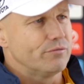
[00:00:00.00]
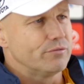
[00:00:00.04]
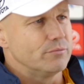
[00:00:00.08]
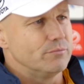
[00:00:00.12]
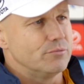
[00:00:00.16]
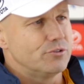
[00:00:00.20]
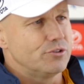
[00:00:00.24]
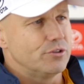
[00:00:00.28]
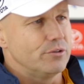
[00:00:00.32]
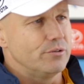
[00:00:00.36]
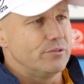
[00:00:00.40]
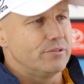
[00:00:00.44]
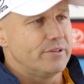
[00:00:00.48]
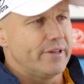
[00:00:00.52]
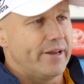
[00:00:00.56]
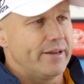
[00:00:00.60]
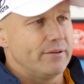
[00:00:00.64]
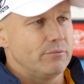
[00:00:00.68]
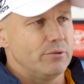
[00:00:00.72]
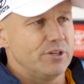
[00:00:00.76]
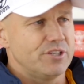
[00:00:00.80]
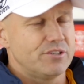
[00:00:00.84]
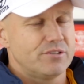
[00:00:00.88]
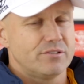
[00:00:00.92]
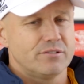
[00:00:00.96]
from
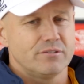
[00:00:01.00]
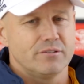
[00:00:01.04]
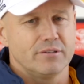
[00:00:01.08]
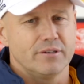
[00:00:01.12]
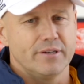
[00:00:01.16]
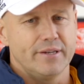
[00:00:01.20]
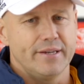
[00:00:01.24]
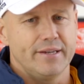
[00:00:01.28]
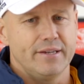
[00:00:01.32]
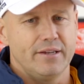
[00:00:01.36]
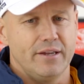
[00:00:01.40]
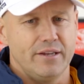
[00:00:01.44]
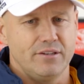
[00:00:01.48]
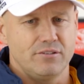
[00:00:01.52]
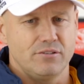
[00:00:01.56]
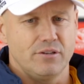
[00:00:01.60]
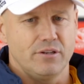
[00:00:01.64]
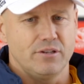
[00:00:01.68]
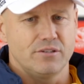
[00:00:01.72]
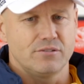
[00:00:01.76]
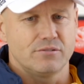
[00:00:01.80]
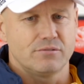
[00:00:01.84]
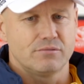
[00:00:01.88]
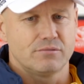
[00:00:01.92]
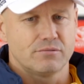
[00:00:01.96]
Tuesday, which
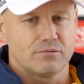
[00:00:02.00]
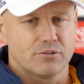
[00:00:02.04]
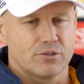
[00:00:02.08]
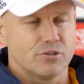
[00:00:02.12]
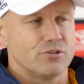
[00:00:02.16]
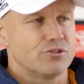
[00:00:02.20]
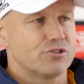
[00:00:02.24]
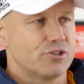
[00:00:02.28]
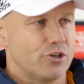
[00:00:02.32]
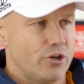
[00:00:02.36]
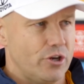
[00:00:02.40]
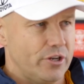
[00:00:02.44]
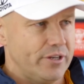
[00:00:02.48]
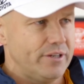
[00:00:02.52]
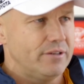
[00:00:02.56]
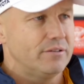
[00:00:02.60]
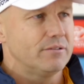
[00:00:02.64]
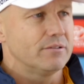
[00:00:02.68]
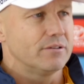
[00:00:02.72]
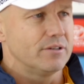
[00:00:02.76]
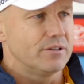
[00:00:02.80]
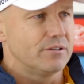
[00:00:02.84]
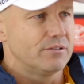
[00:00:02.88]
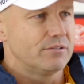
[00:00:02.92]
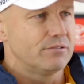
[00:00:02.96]
is concerning,
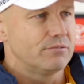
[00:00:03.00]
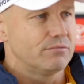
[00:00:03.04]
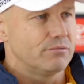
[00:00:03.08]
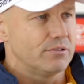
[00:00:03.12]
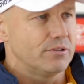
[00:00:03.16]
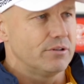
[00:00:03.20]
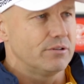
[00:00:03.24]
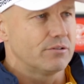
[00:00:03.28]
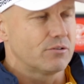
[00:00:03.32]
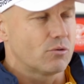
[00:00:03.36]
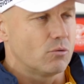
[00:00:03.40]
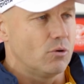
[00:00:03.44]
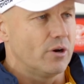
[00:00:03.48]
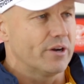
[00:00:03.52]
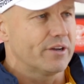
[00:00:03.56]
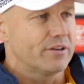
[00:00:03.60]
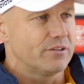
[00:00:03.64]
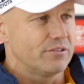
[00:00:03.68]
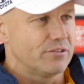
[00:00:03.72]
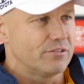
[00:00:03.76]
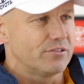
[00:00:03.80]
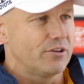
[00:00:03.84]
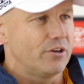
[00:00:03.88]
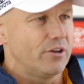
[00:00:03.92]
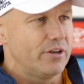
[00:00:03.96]
is quite
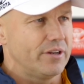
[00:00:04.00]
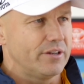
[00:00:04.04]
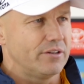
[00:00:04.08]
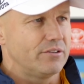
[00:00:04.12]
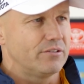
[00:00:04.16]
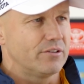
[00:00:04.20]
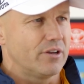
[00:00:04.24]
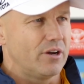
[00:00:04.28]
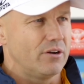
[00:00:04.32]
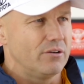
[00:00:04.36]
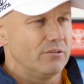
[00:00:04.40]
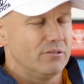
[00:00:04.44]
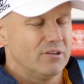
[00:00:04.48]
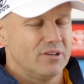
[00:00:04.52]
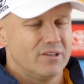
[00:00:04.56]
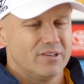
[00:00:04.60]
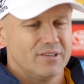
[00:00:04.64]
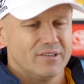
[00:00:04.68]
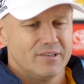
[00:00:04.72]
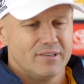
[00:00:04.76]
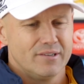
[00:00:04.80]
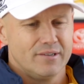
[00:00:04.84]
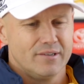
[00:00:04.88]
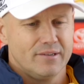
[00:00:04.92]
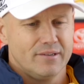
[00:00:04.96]
concerning. So
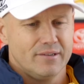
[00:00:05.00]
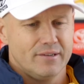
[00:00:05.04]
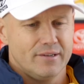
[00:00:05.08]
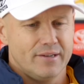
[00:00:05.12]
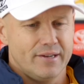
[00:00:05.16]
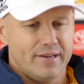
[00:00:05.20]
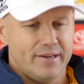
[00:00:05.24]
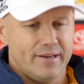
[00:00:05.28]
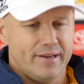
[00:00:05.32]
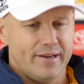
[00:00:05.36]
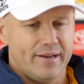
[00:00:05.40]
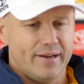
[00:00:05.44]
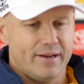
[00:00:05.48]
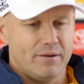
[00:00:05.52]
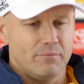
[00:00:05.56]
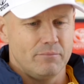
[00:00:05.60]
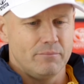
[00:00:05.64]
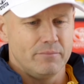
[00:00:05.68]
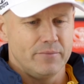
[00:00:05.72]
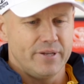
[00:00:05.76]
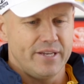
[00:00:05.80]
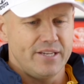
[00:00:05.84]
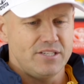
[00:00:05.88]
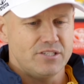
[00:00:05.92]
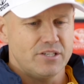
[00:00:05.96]

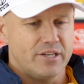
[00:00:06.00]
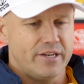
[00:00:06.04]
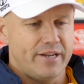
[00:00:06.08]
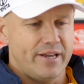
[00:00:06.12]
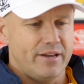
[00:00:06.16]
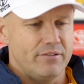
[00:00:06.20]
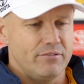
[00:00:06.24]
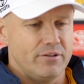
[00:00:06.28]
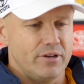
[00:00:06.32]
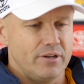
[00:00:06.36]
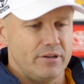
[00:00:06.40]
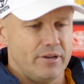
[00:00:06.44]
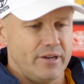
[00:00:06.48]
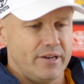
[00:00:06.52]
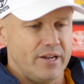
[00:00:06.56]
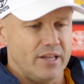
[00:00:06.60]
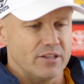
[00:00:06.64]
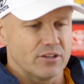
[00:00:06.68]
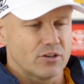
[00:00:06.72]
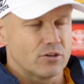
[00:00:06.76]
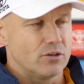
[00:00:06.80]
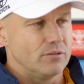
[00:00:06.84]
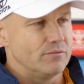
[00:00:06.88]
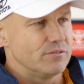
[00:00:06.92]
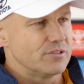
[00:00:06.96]
he's going to have
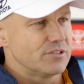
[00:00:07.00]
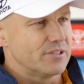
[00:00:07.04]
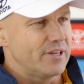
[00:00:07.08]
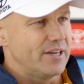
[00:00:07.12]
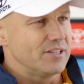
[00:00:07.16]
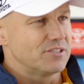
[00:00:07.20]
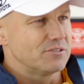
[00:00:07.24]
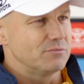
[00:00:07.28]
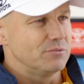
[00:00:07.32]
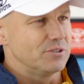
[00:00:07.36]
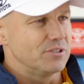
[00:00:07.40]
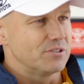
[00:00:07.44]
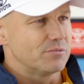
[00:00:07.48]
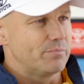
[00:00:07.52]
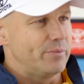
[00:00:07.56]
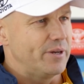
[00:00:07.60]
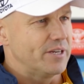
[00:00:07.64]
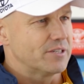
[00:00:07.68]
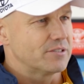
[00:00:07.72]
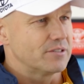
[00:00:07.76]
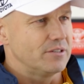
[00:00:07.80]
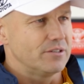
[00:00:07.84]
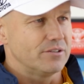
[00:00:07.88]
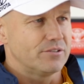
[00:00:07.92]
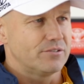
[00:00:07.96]
another conversation with a
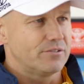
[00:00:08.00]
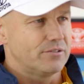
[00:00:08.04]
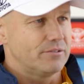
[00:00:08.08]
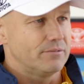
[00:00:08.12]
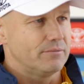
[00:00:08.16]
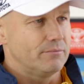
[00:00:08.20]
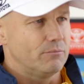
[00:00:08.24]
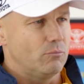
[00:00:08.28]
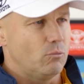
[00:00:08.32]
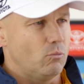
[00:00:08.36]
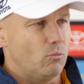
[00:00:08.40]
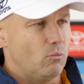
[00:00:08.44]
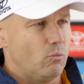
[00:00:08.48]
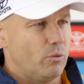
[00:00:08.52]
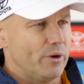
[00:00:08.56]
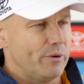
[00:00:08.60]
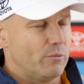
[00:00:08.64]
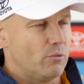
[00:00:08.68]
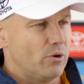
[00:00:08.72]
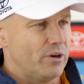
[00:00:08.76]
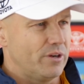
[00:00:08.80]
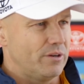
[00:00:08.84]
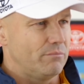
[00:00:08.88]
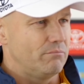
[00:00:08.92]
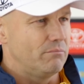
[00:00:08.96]
specialist. We
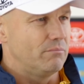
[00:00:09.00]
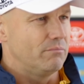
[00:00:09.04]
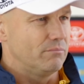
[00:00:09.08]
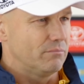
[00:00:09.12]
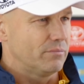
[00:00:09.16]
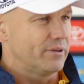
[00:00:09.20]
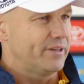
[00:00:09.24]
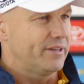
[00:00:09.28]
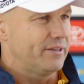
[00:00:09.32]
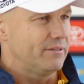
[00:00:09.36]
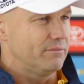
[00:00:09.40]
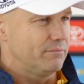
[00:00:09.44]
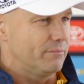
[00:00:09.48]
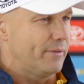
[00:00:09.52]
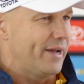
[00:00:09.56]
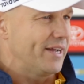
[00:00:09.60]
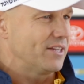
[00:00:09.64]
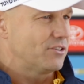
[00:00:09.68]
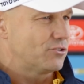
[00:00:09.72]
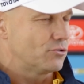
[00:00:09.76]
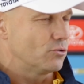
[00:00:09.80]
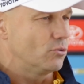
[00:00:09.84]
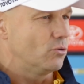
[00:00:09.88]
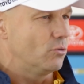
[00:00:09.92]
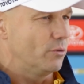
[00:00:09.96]
want to
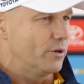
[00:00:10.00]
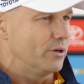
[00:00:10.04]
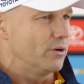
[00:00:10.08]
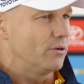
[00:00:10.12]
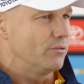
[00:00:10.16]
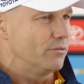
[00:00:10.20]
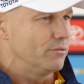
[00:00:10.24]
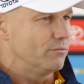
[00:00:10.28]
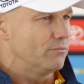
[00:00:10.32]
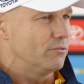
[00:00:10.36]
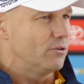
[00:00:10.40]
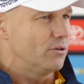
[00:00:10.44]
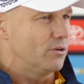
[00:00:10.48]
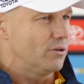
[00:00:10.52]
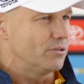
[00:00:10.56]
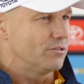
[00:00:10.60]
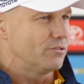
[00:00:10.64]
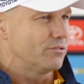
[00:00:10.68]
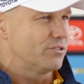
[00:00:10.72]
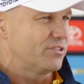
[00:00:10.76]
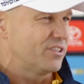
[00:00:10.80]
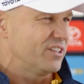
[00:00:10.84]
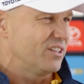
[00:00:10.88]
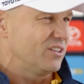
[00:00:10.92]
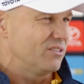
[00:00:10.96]
make sure we're on
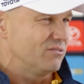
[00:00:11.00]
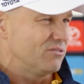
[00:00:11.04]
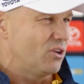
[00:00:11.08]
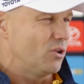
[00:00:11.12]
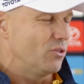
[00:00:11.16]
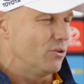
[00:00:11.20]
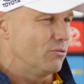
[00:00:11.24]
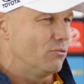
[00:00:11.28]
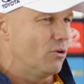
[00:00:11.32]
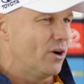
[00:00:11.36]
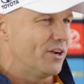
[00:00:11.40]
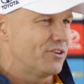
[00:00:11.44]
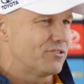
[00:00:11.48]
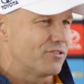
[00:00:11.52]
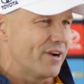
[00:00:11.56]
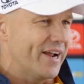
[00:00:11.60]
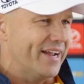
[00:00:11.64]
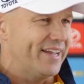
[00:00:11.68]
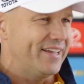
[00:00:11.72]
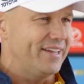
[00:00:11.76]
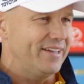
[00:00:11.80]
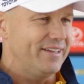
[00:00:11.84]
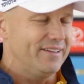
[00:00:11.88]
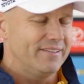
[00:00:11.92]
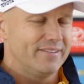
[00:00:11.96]
still on the right
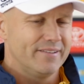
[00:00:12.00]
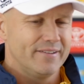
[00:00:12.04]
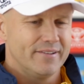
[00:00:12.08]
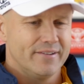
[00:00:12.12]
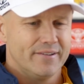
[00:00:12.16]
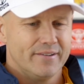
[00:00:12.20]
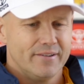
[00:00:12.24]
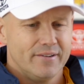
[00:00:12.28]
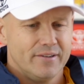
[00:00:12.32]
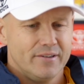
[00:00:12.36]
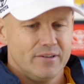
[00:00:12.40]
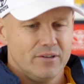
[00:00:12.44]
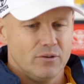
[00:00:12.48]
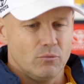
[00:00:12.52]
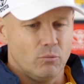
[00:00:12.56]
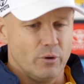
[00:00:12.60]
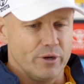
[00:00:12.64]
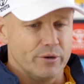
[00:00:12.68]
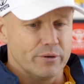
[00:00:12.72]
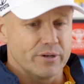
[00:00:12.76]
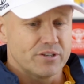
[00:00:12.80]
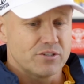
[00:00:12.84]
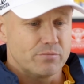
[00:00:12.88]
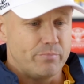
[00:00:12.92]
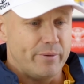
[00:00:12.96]
track here.
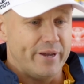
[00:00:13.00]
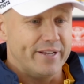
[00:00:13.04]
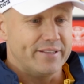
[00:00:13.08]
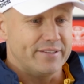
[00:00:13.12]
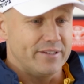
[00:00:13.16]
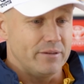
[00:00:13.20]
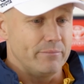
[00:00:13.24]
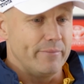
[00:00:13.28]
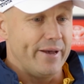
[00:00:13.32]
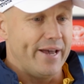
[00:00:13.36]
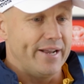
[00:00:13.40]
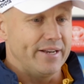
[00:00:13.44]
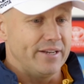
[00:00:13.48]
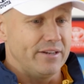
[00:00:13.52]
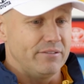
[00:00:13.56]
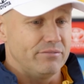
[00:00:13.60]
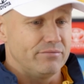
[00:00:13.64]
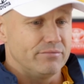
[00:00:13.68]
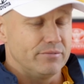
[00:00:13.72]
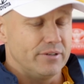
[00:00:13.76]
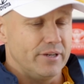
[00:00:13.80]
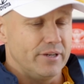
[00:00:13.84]
We're expecting Matty,